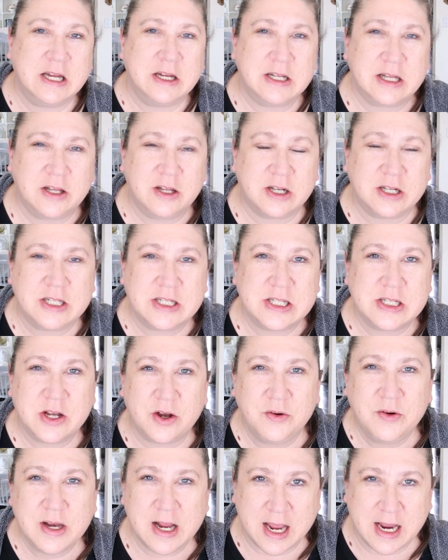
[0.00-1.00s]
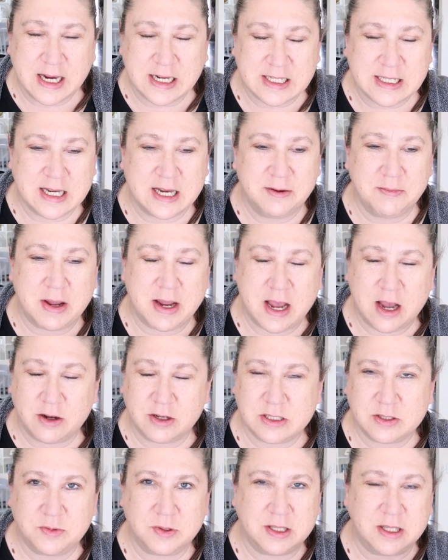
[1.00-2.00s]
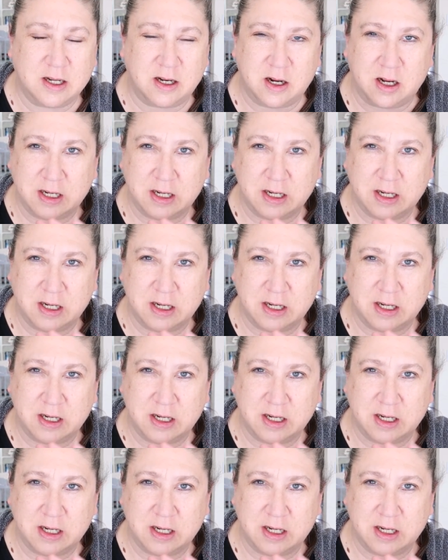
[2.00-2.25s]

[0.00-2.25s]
it looks so nice in my house with the,